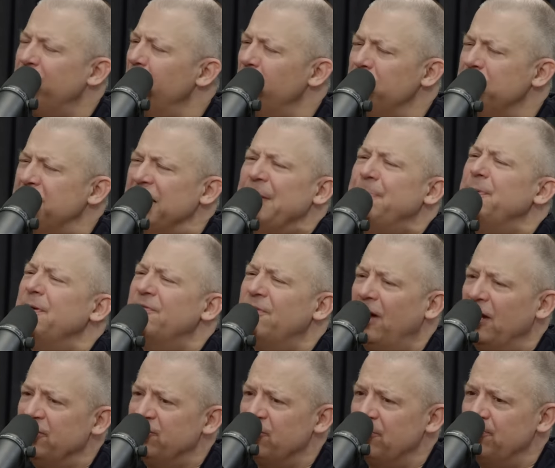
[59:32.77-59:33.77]
heard deep
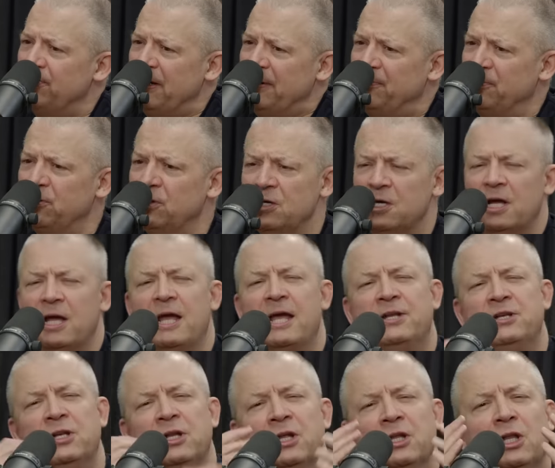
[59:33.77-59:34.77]
advice from people.
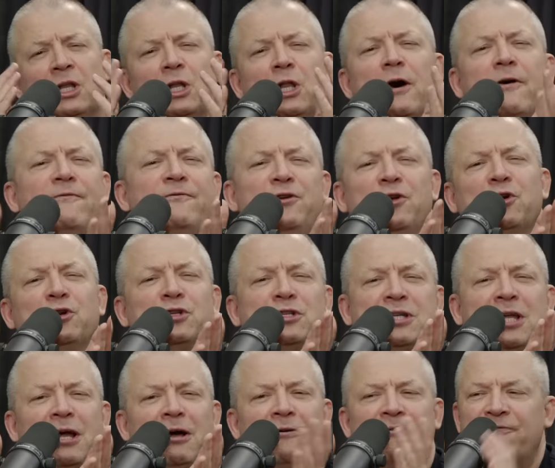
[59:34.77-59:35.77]
Love
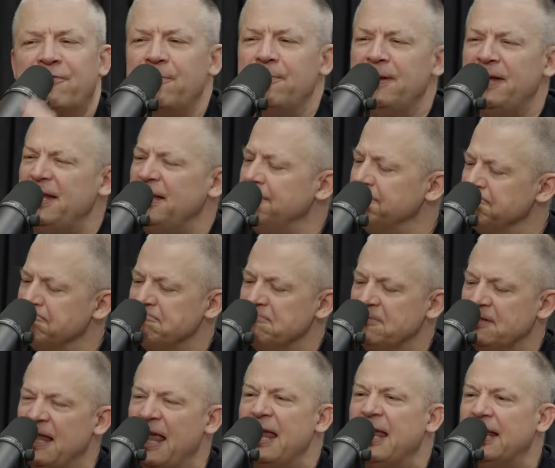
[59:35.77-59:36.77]
yourself. For me,
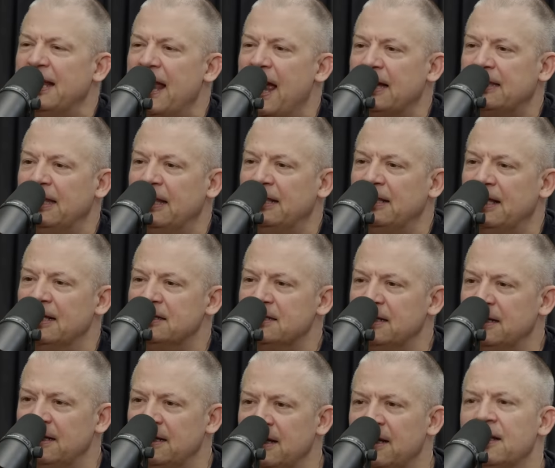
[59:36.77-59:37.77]
take an acting
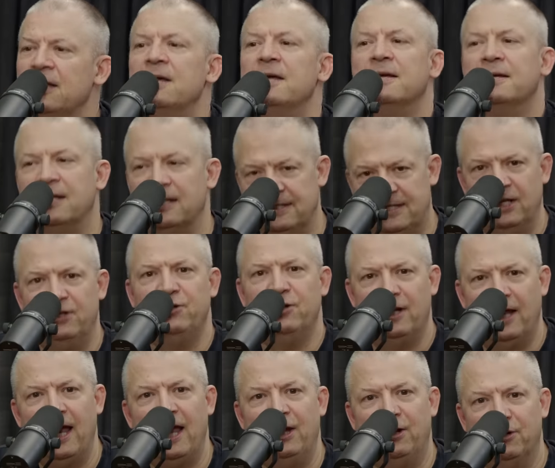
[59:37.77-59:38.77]
lesson, continue
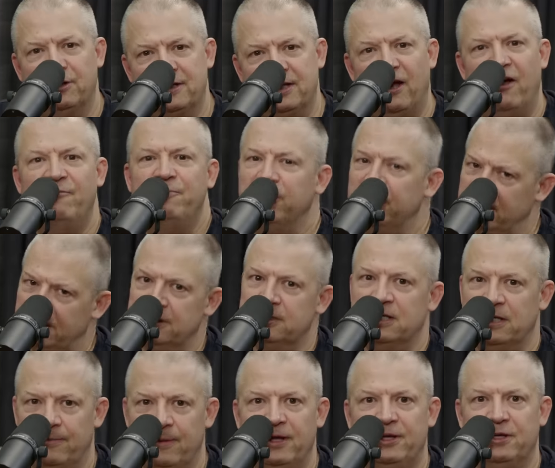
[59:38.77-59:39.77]
to hate yourself because it's
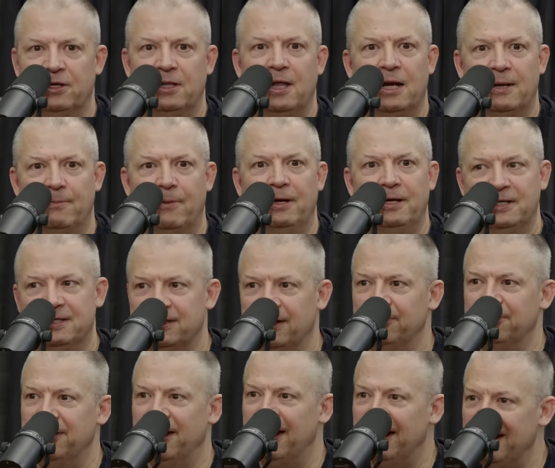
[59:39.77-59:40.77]
going to make you a lot of money
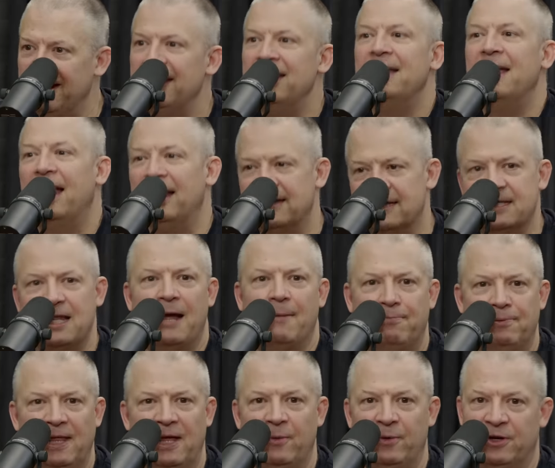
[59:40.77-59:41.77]
someday, and
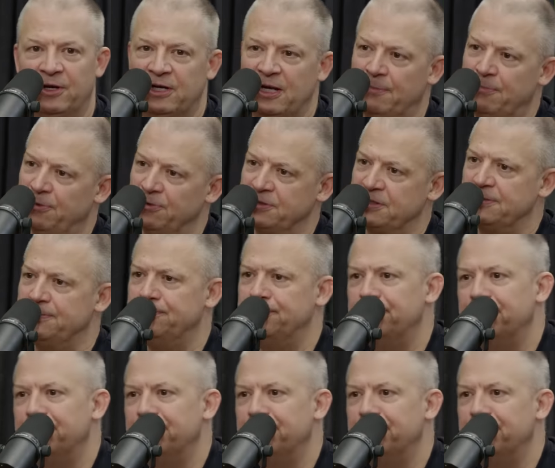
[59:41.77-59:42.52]
stop playing with your nipples.